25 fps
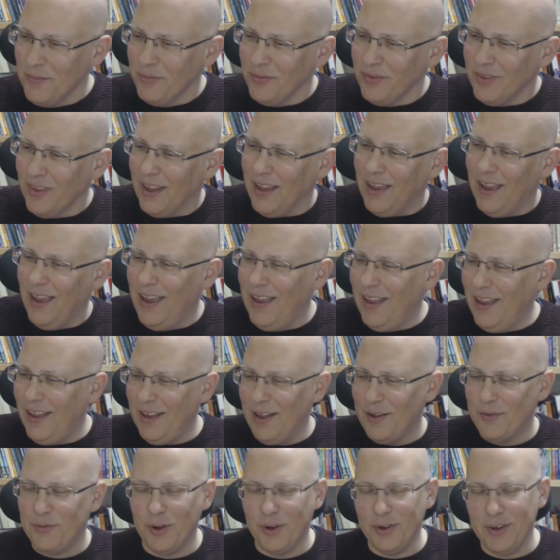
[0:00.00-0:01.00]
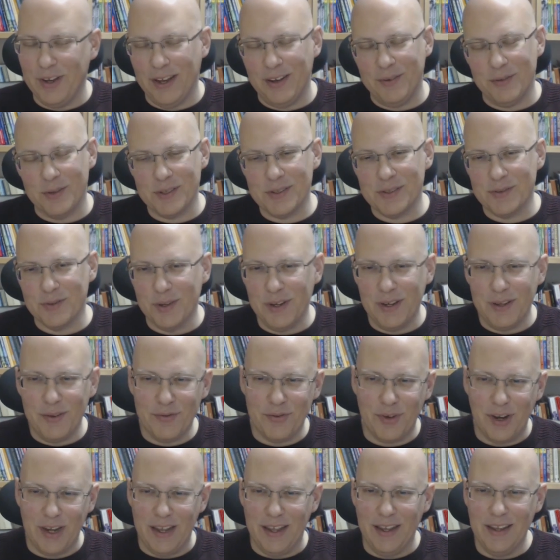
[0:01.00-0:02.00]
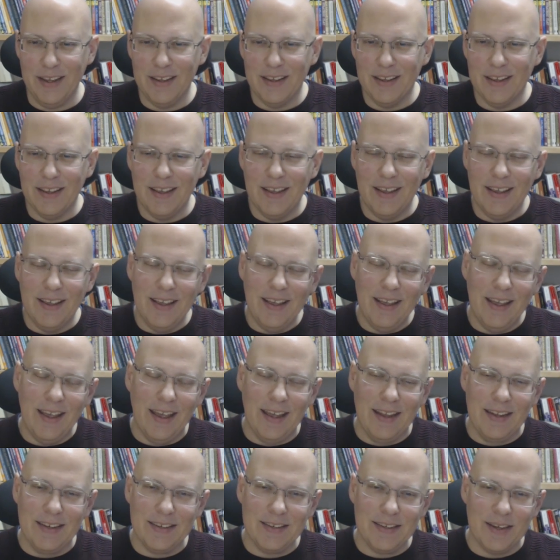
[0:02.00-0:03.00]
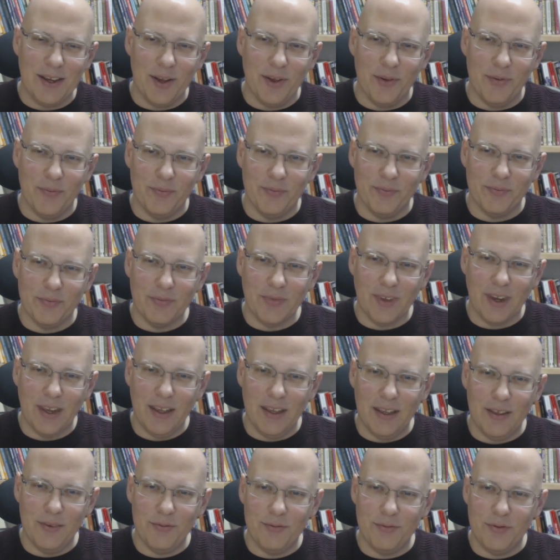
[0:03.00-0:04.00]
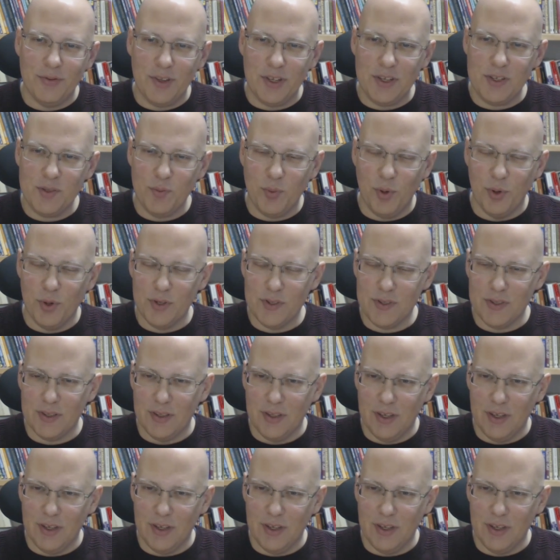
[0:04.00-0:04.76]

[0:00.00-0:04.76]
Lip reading: I found that was really funny. And if this person